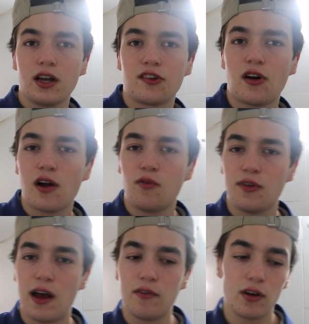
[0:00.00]
Like, start off
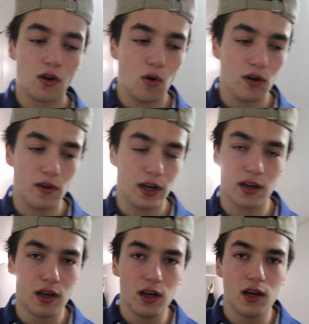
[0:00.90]
with having a goal of like,
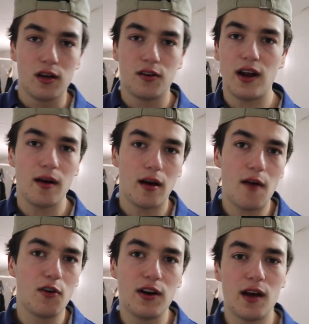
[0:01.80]
today,
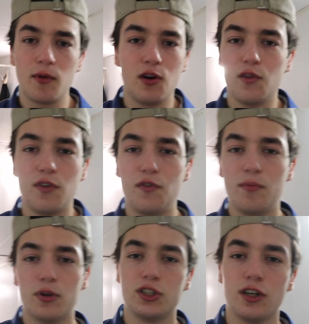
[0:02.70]
every day I'm gonna do 50
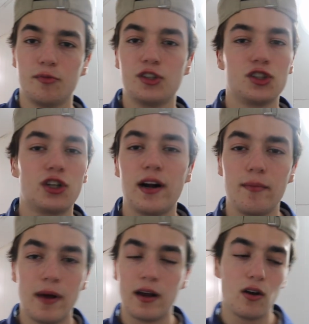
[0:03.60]
push-ups. Just try to
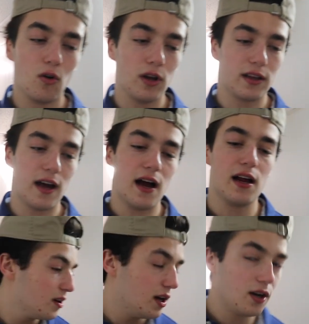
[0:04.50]
make a goal like that
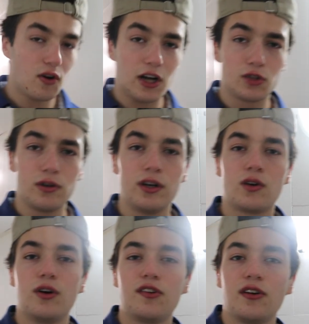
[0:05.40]
and gradually
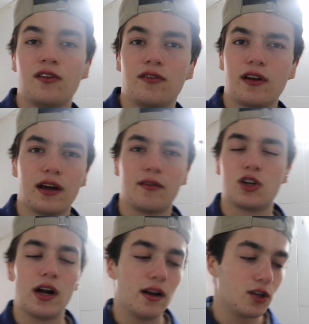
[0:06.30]
increase it, and like
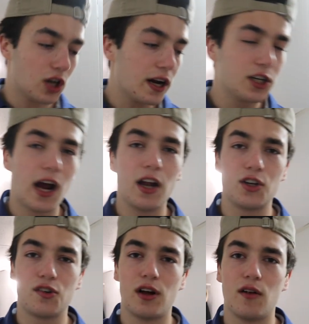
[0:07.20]
try to challenge
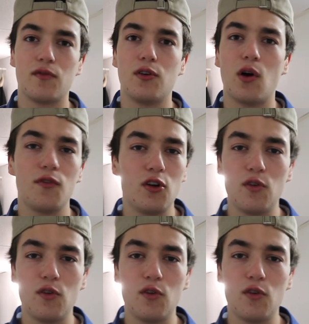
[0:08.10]
yourself. You don't have to